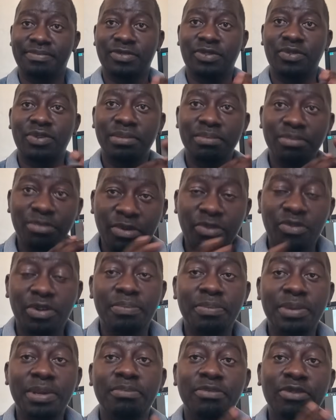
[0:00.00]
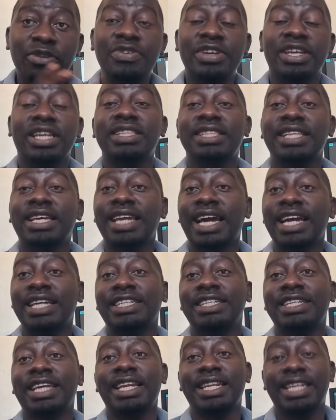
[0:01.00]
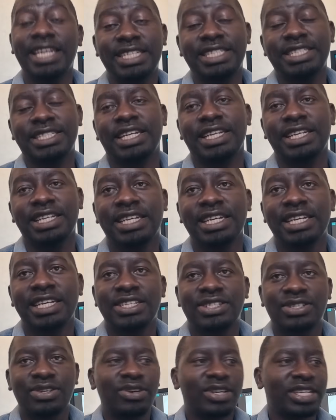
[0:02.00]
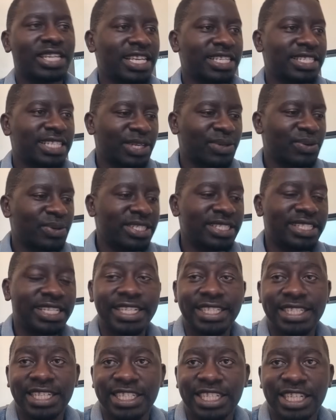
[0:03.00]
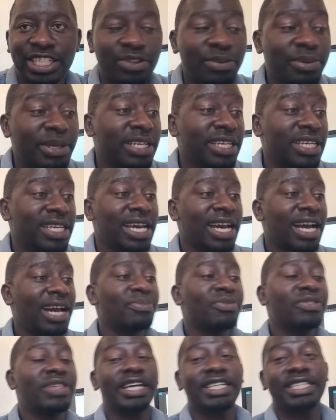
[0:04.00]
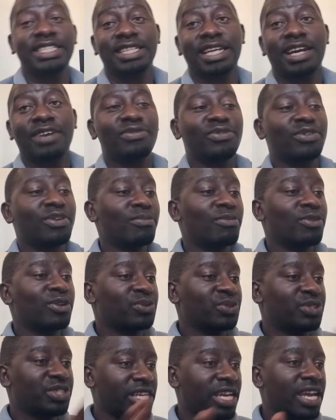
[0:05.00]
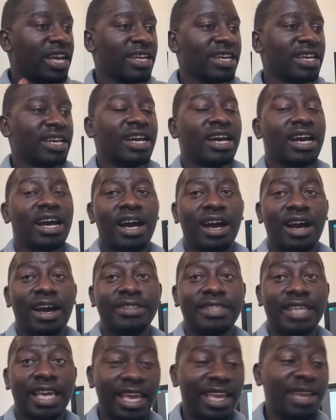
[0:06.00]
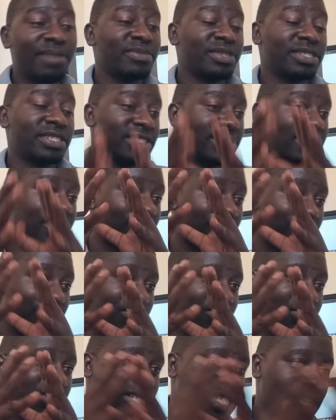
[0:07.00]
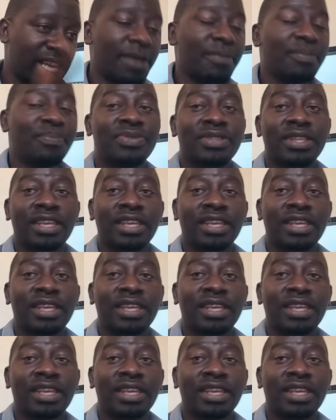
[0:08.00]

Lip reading: moving in the right direction. So, kings and queens, ladies and gentlemen, after that, I have no more to share. The aim was to share